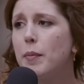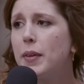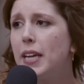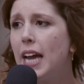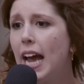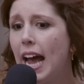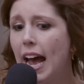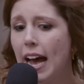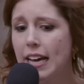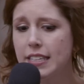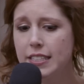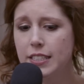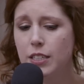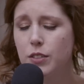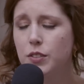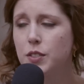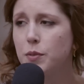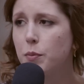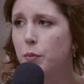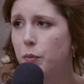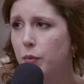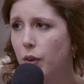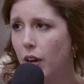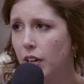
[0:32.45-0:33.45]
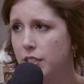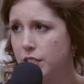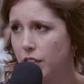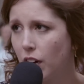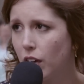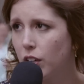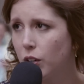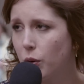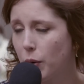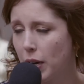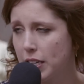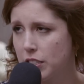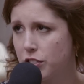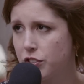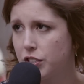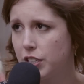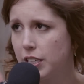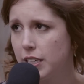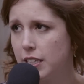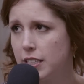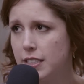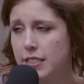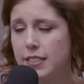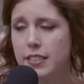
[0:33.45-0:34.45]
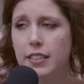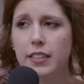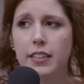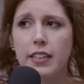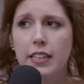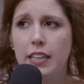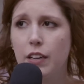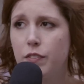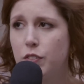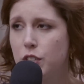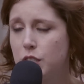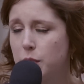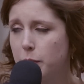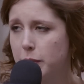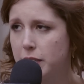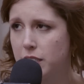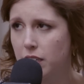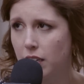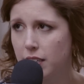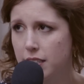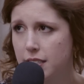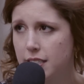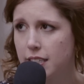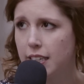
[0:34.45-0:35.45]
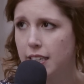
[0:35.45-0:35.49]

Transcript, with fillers: I'm going to ask you some adult questions, give you some adult